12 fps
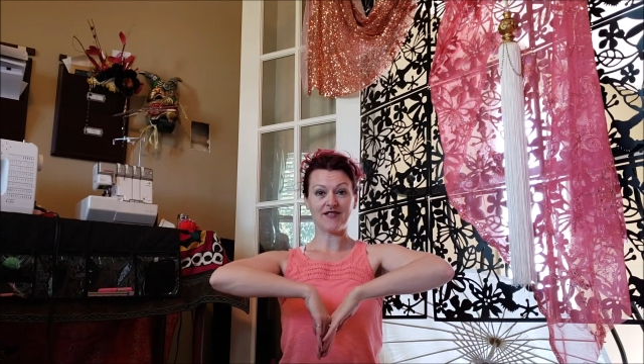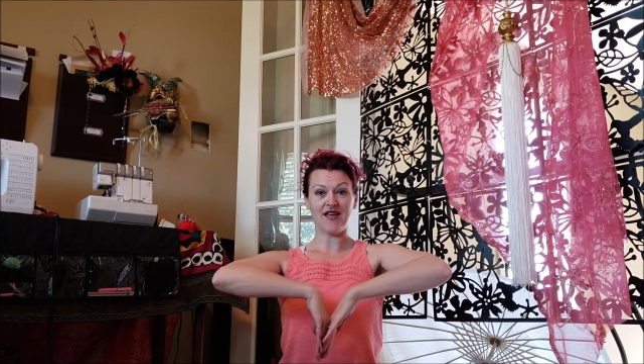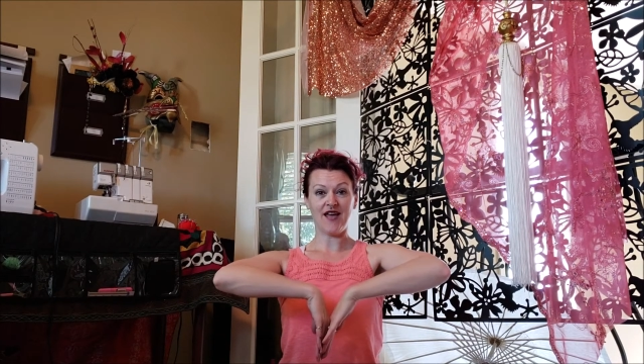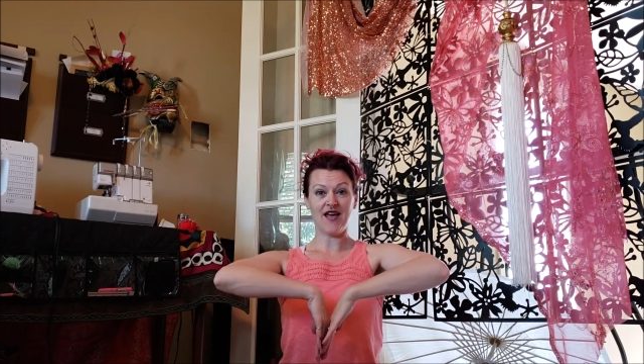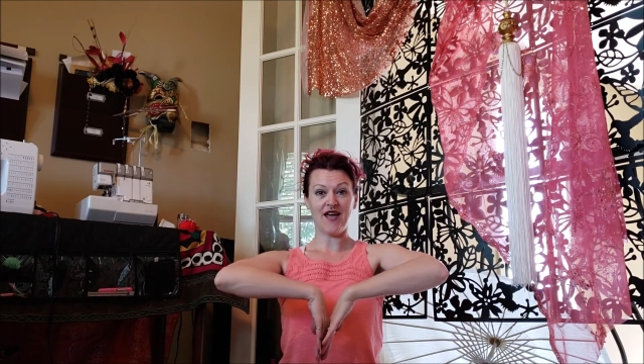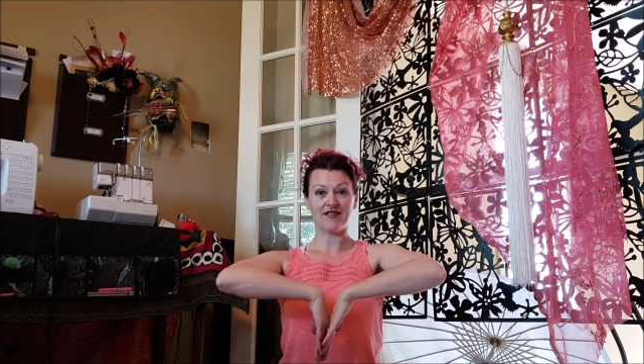the
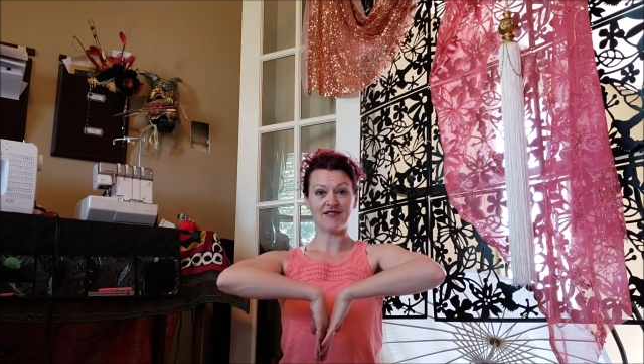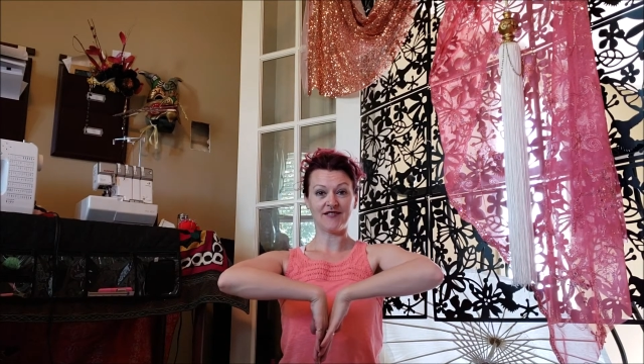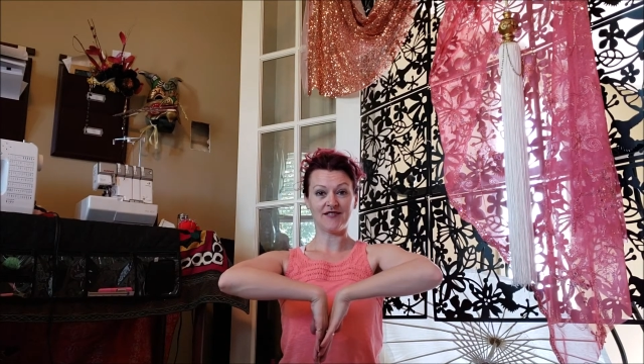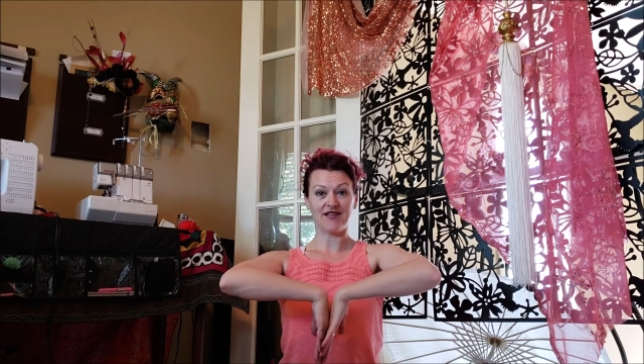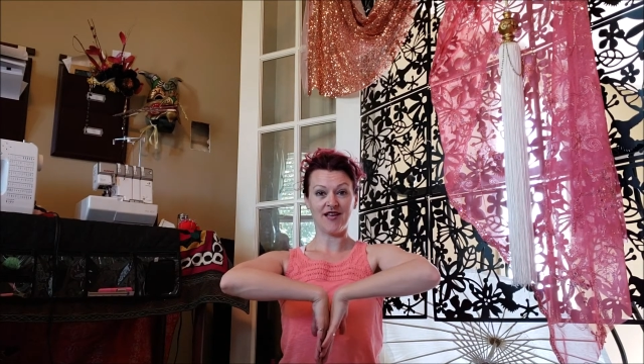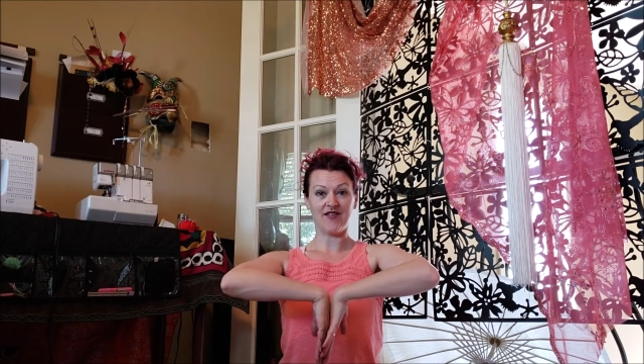
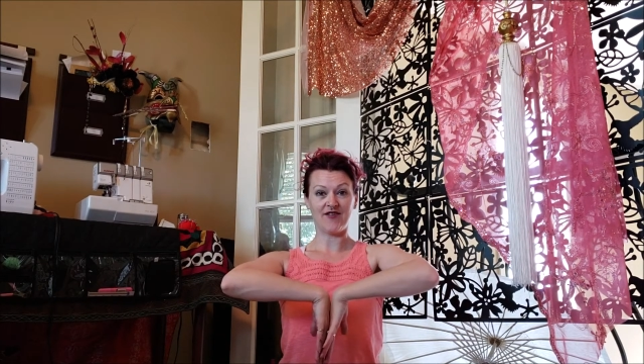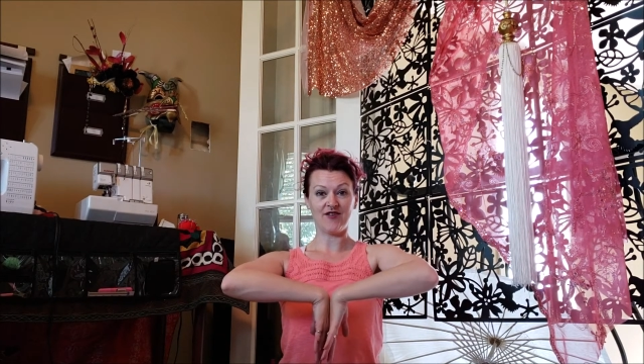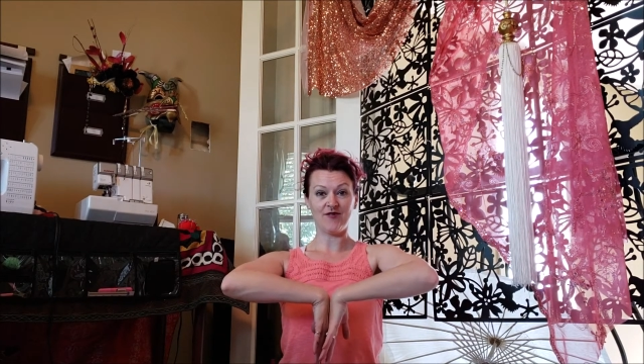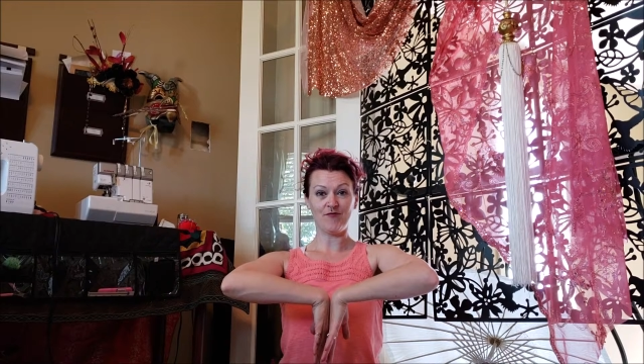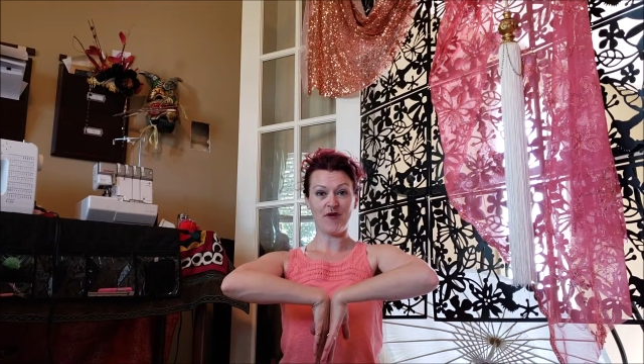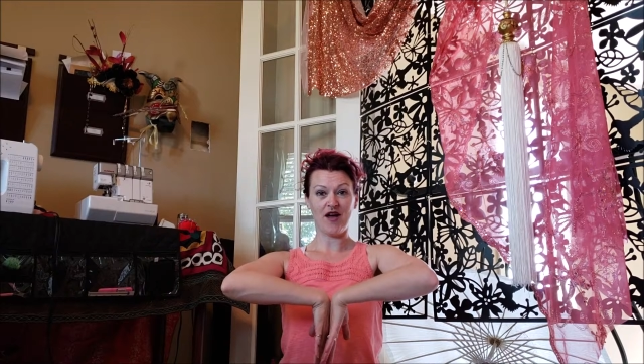hands
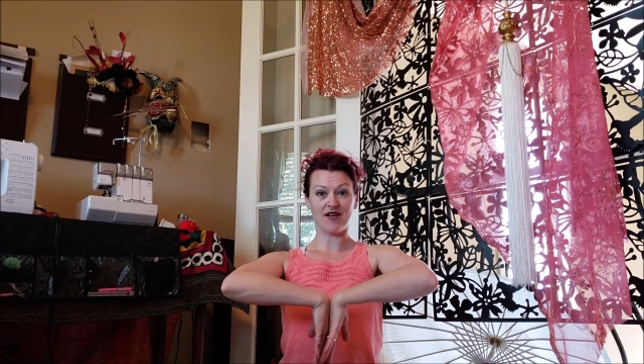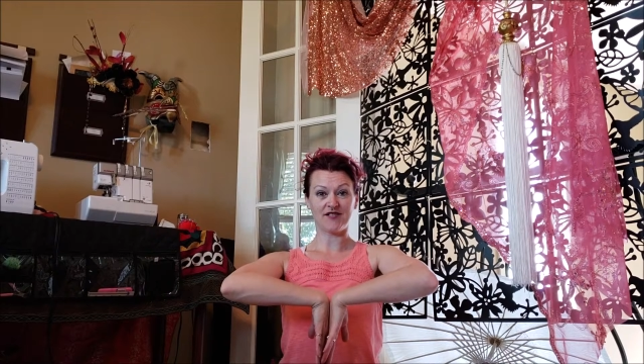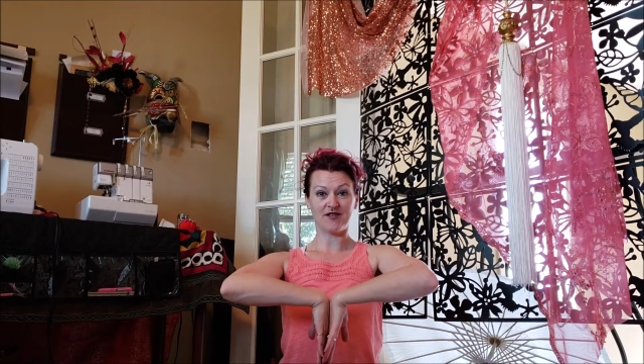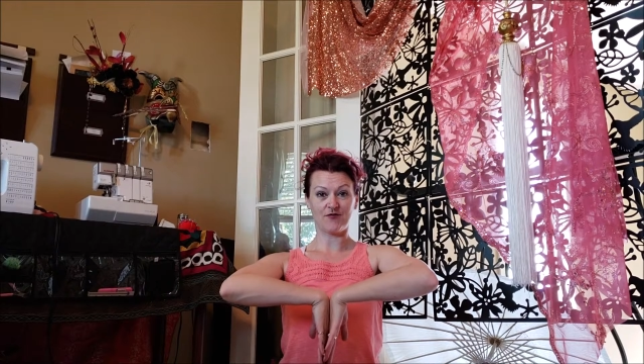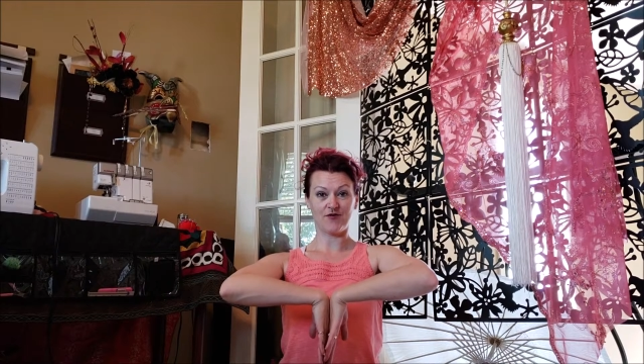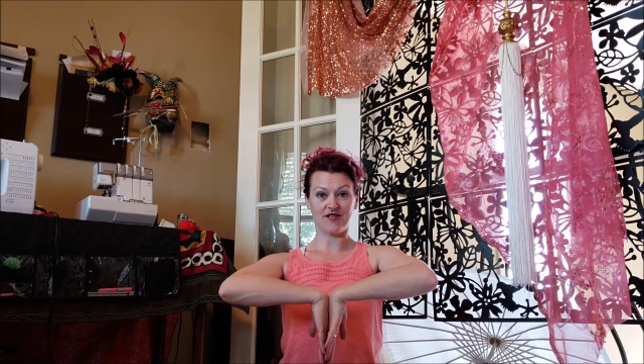together, backs
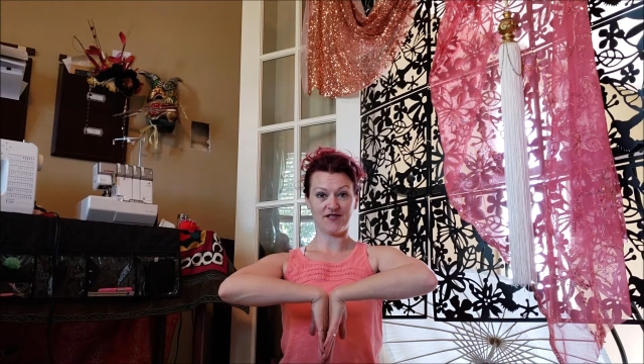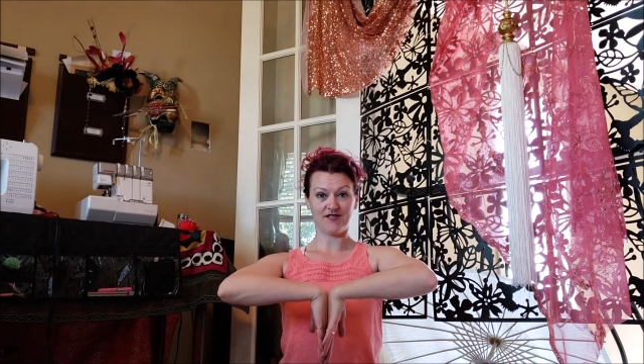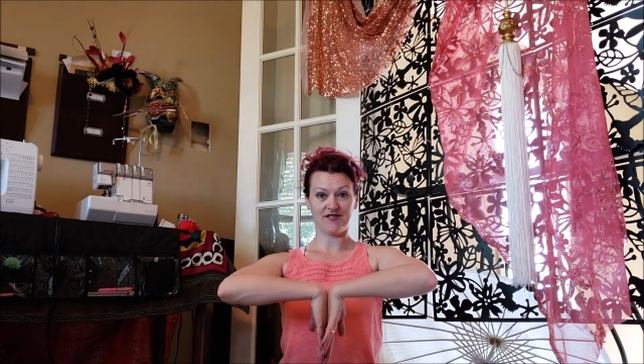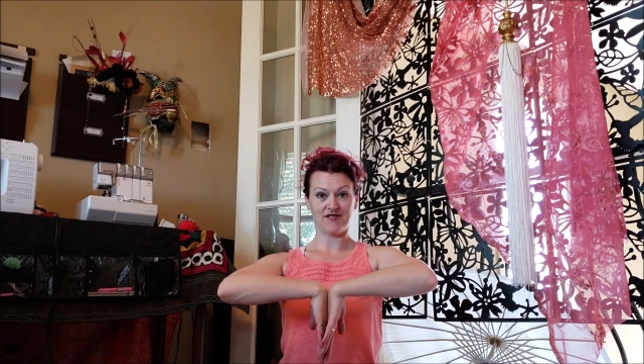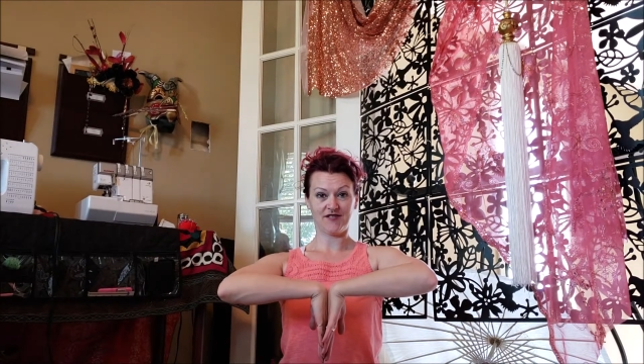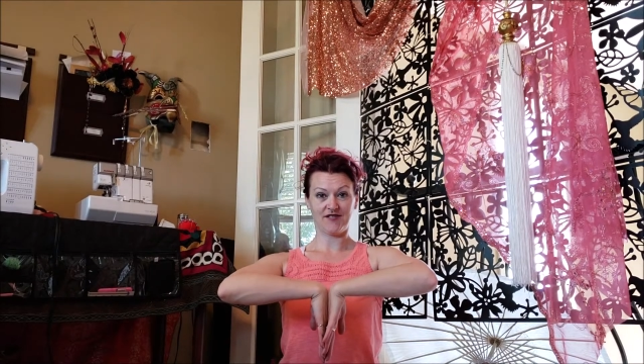of the
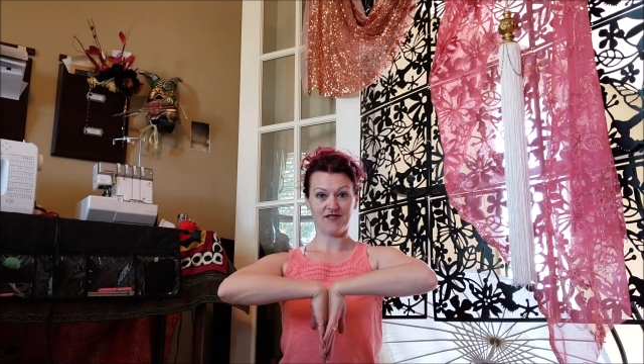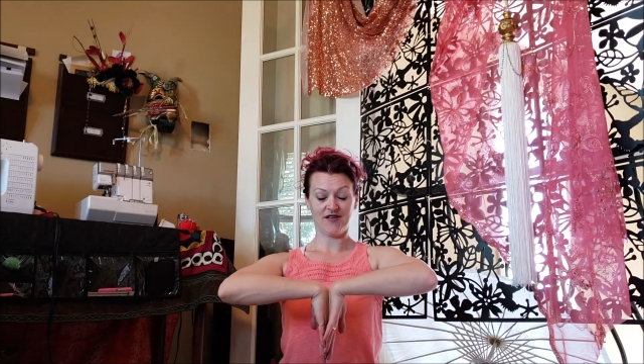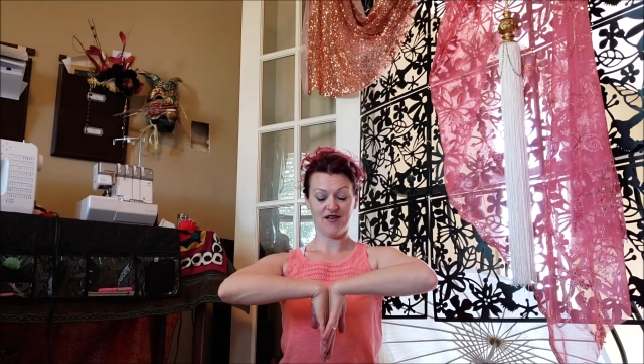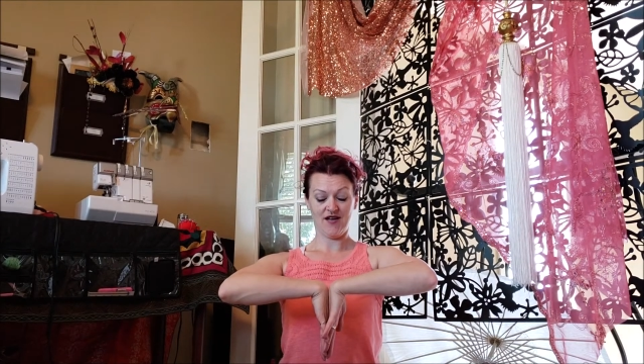wrists.